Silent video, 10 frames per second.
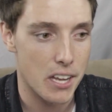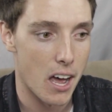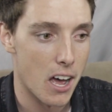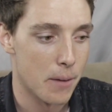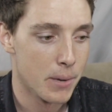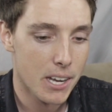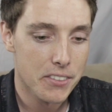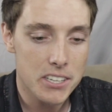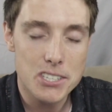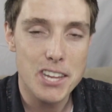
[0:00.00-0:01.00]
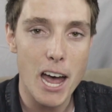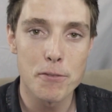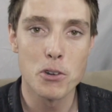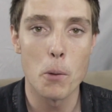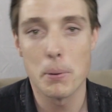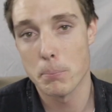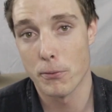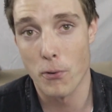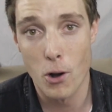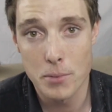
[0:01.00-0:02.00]
They just have not been
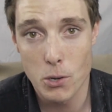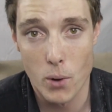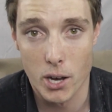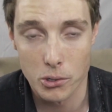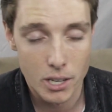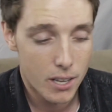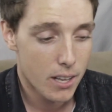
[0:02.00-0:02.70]
performing well.